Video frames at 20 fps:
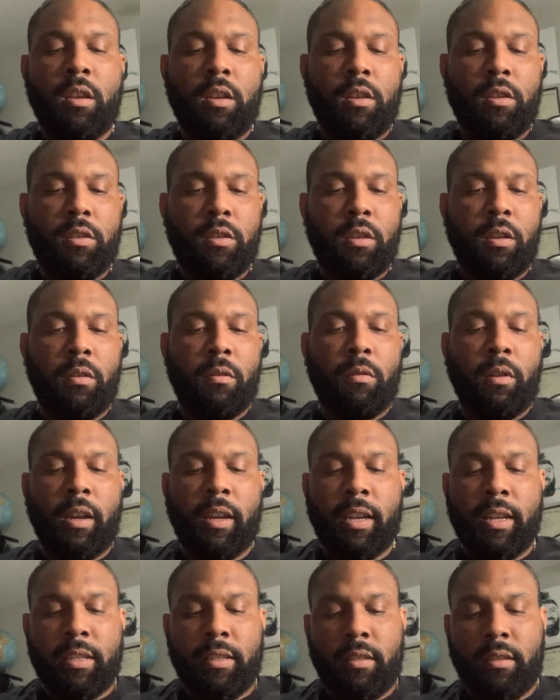So I
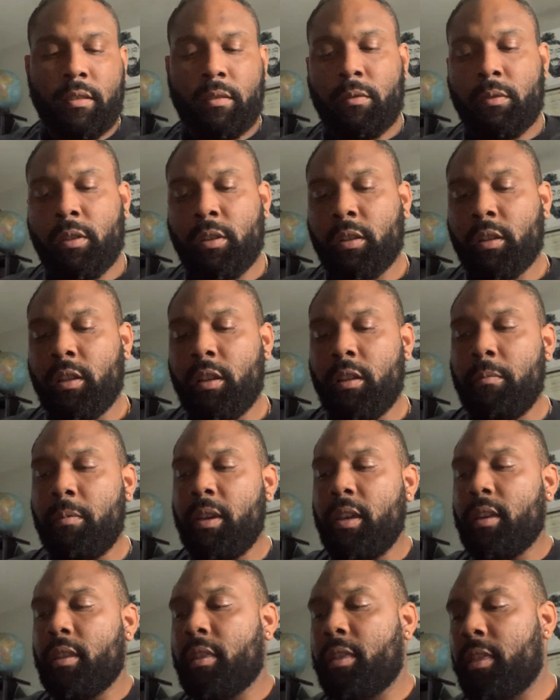guess there could
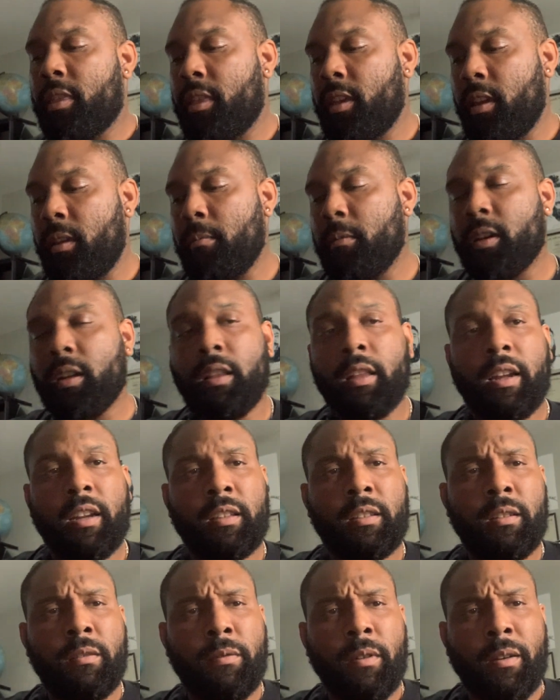be a theme
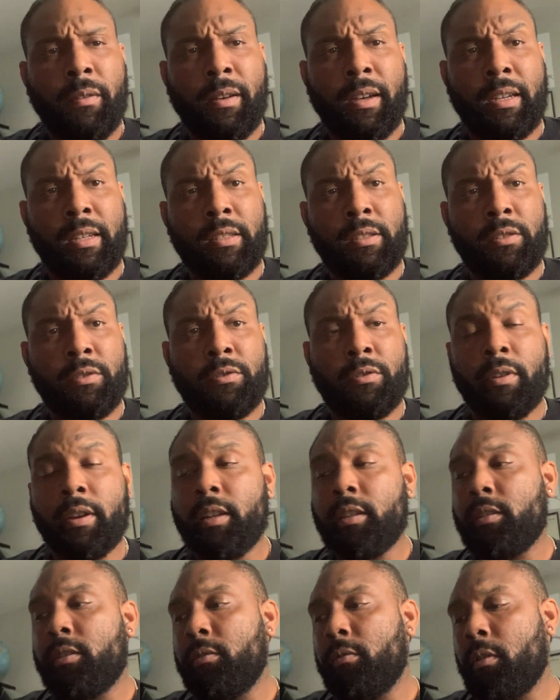collective of us
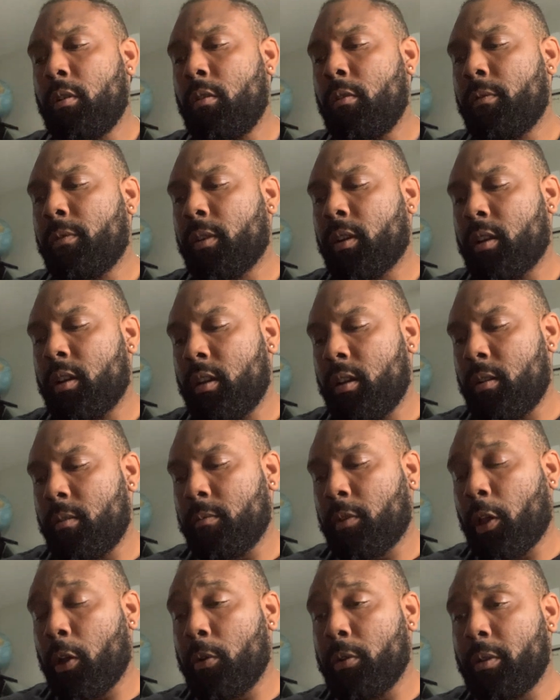trying to overcome
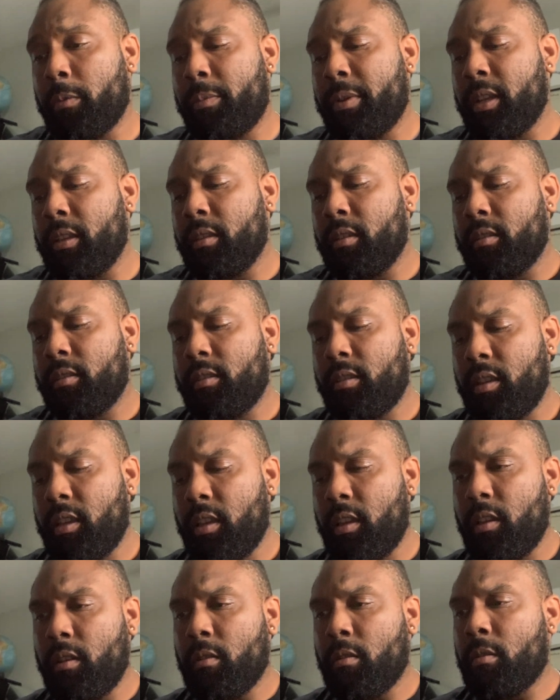
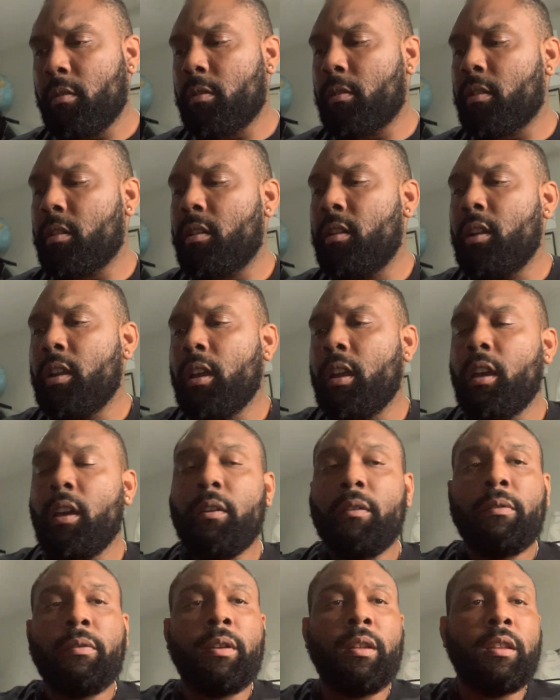codependency or
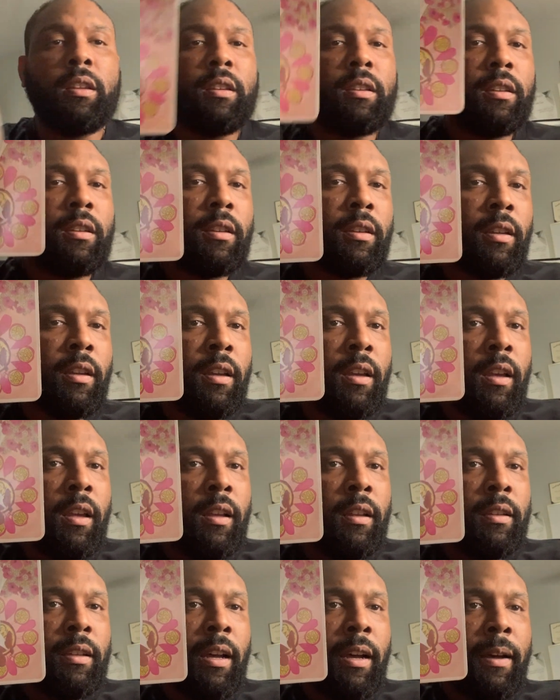feeling
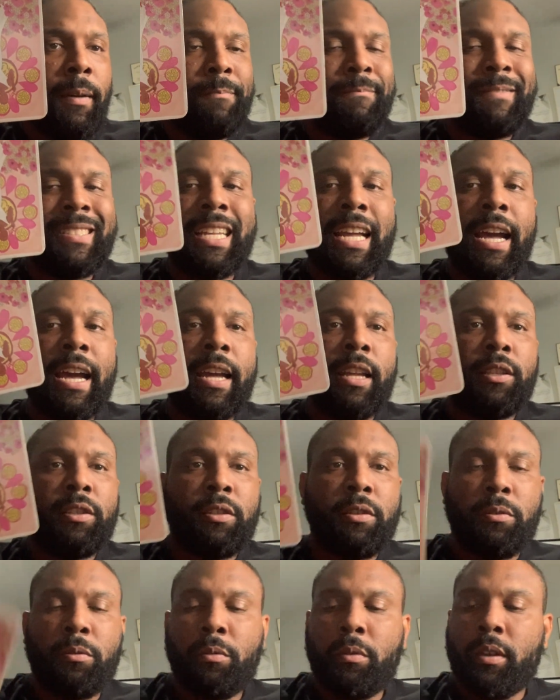tied
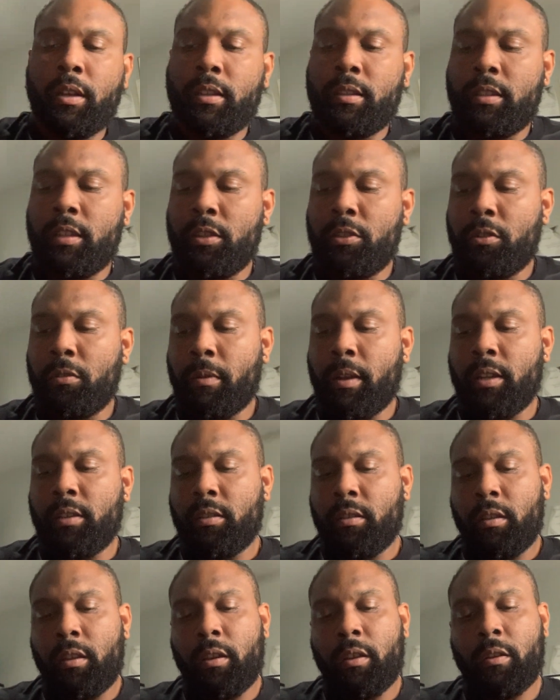to a
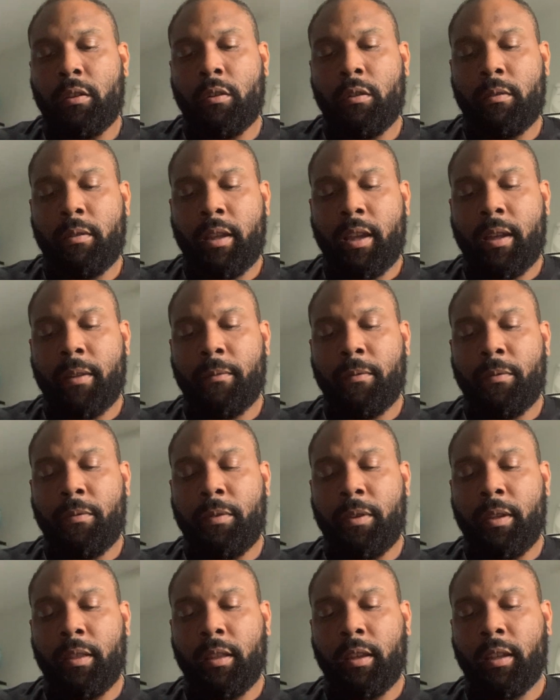situation here, or not
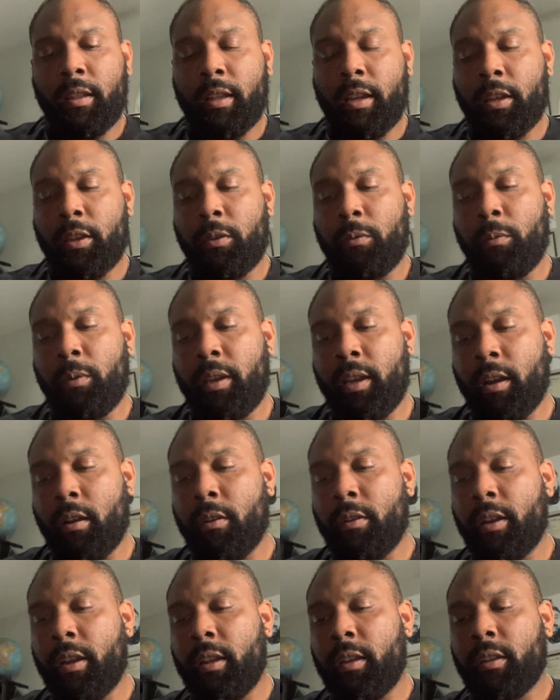feeling like we
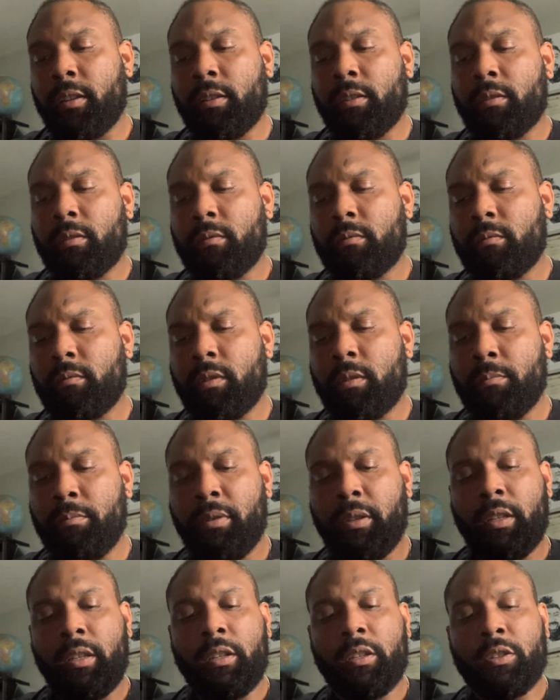are in
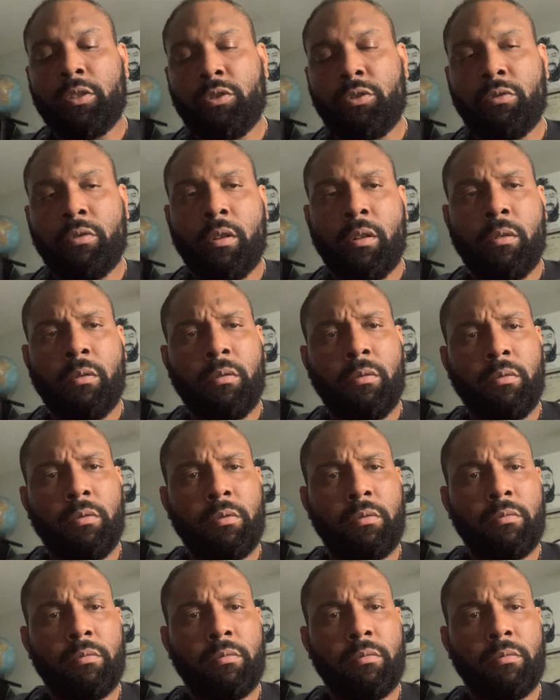complete control